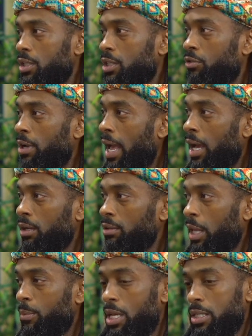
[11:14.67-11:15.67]
So
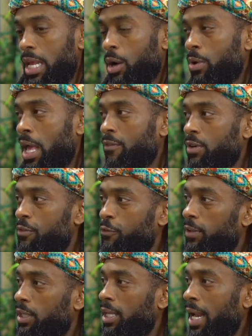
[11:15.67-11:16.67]
now that means we have a
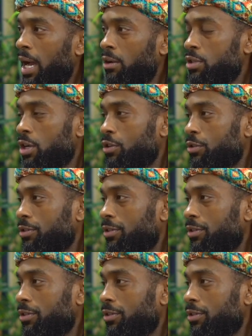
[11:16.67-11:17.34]
conflicted household.